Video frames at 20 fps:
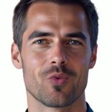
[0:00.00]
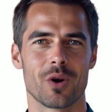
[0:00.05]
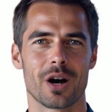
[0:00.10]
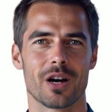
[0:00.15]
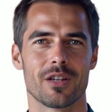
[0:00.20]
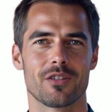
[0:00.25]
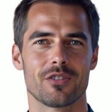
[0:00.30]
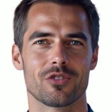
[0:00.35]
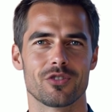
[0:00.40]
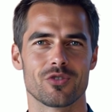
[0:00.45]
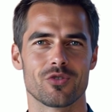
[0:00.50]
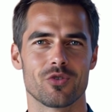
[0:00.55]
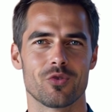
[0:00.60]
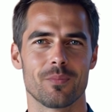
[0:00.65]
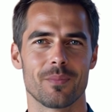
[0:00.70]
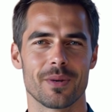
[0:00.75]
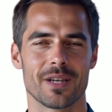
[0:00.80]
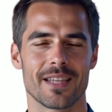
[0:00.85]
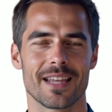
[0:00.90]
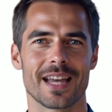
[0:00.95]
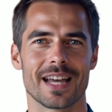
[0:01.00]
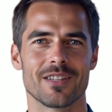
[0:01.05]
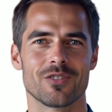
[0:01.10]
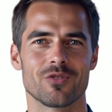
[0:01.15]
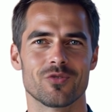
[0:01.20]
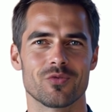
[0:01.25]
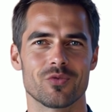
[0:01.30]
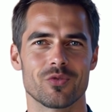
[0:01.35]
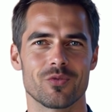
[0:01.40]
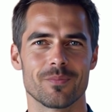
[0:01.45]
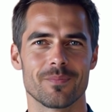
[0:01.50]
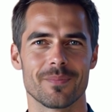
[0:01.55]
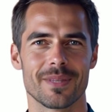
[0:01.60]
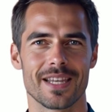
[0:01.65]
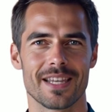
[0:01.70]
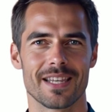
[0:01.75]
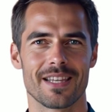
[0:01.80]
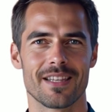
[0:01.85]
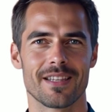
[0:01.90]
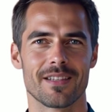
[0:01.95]
You are a
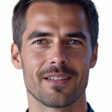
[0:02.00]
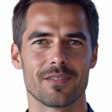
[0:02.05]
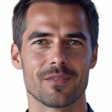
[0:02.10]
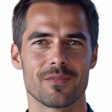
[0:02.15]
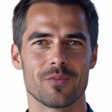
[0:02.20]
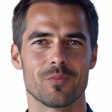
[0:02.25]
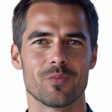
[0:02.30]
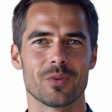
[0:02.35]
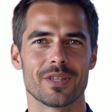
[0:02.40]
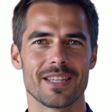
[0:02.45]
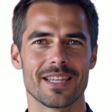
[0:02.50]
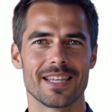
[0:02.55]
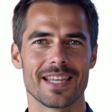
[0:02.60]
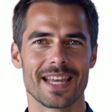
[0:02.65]
supernatural being